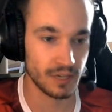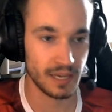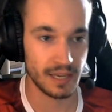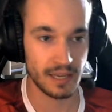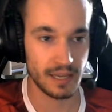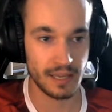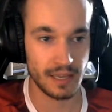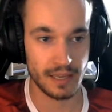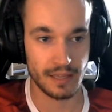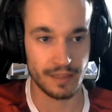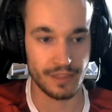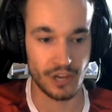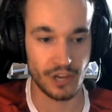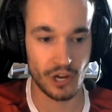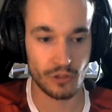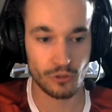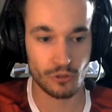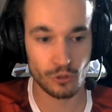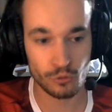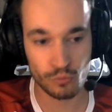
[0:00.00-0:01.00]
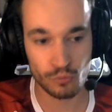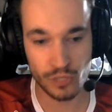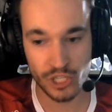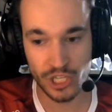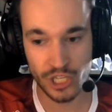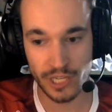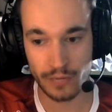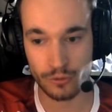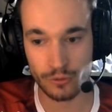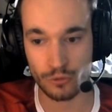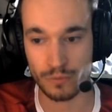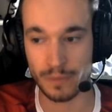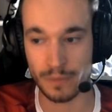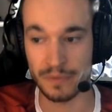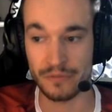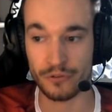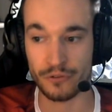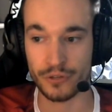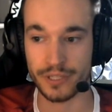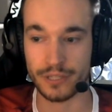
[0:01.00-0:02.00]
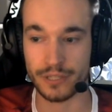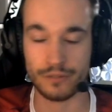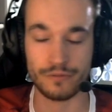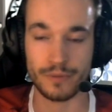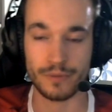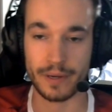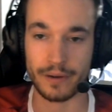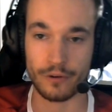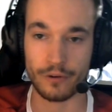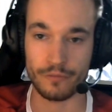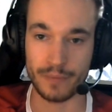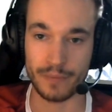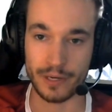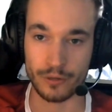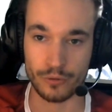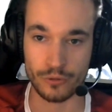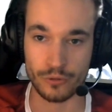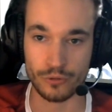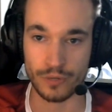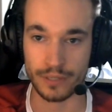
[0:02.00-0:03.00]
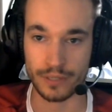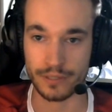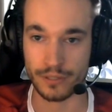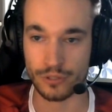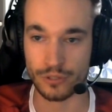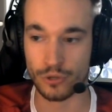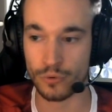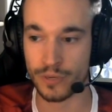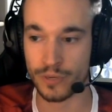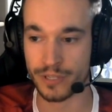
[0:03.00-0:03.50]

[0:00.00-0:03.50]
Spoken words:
that they are not reaching out to me before the end of my contract.